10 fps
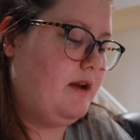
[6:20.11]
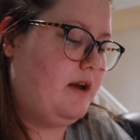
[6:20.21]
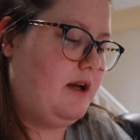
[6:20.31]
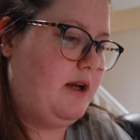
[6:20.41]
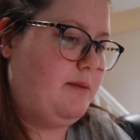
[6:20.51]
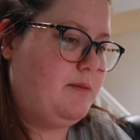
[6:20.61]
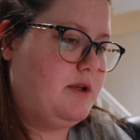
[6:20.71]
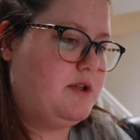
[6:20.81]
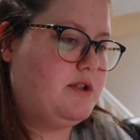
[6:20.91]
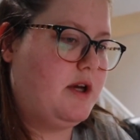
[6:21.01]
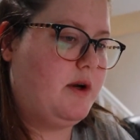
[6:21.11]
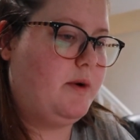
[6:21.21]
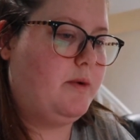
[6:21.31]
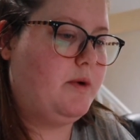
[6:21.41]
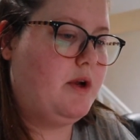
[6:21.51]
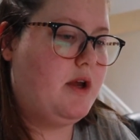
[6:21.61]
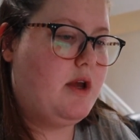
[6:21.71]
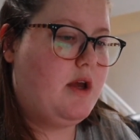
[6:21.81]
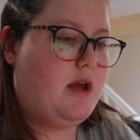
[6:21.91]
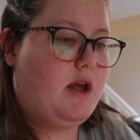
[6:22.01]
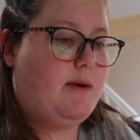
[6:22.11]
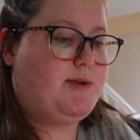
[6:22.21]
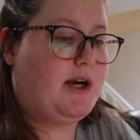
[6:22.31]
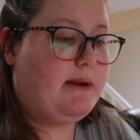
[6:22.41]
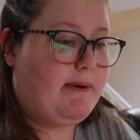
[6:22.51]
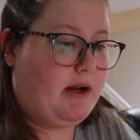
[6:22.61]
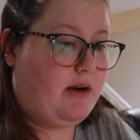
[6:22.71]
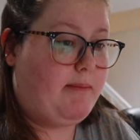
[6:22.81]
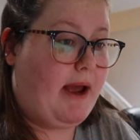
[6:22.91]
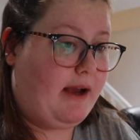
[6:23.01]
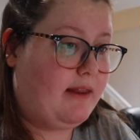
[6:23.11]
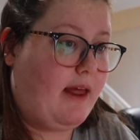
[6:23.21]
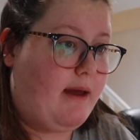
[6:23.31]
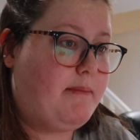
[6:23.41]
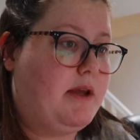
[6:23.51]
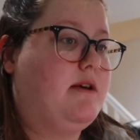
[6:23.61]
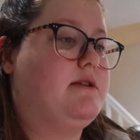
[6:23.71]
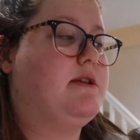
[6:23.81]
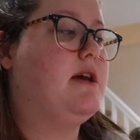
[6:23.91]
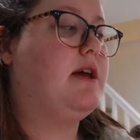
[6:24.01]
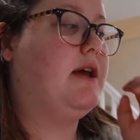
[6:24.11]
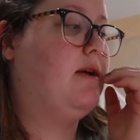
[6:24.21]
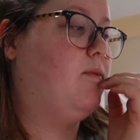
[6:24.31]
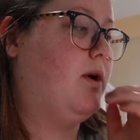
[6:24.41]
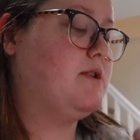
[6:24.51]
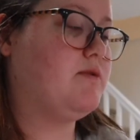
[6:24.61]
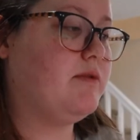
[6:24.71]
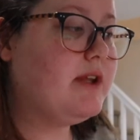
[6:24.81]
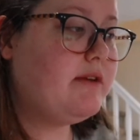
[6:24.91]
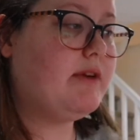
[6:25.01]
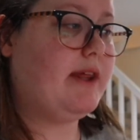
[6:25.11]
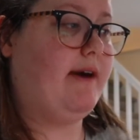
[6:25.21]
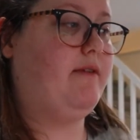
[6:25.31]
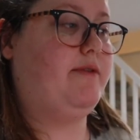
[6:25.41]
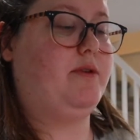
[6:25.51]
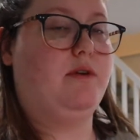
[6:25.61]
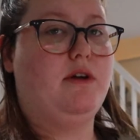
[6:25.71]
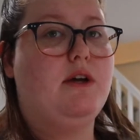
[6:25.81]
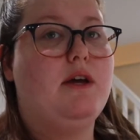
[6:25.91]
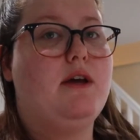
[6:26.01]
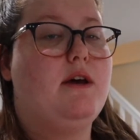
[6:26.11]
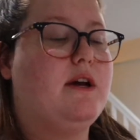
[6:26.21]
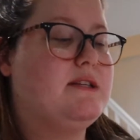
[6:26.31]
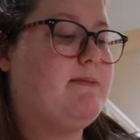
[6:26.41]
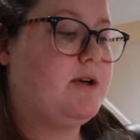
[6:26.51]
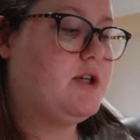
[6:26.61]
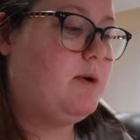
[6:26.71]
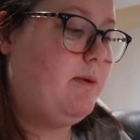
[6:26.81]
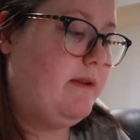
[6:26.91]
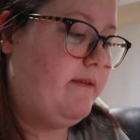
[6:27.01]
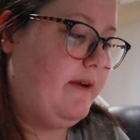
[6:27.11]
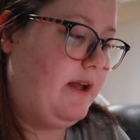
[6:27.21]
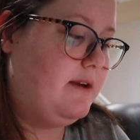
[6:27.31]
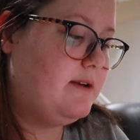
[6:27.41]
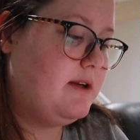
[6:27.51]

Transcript: Um, so I'm trying to get back, at that because it was really, really helpful, especially with Finn.